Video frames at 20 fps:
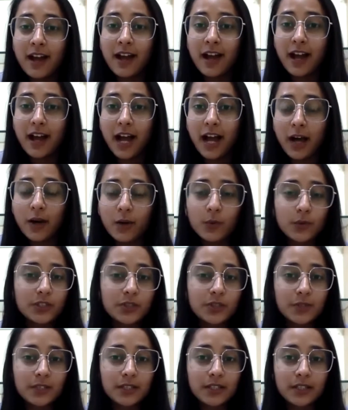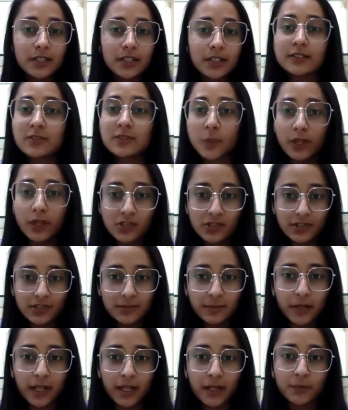How would we, this question is
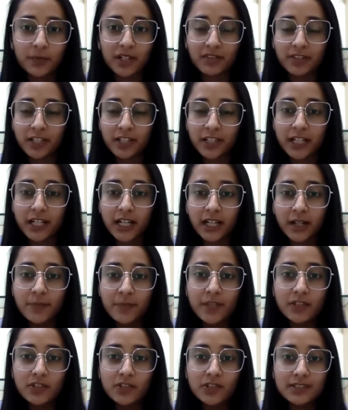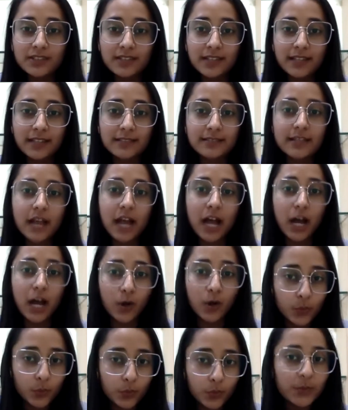by Pravalika. She says, how
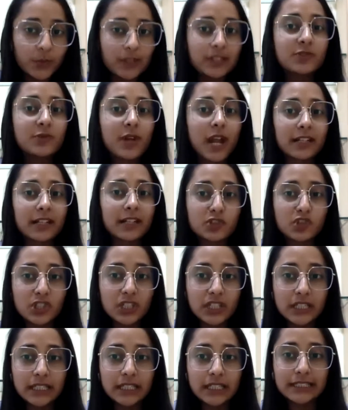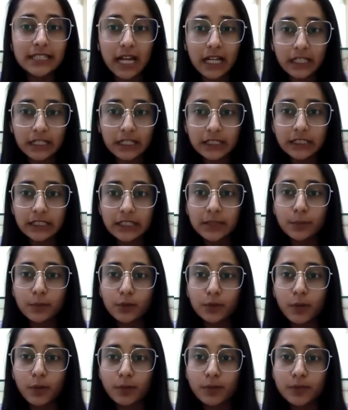would we strategically tackle the
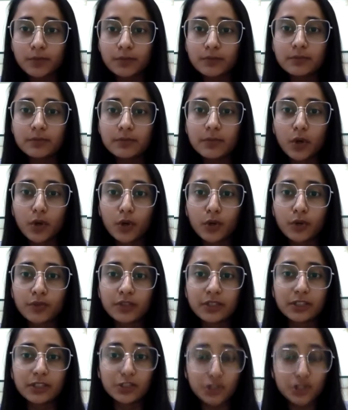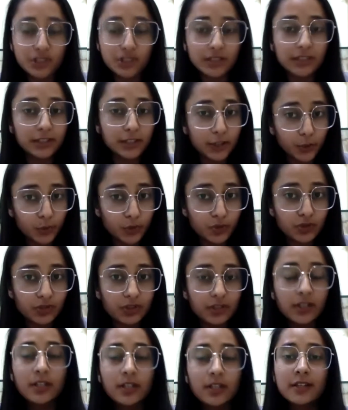problem of digital inclusion,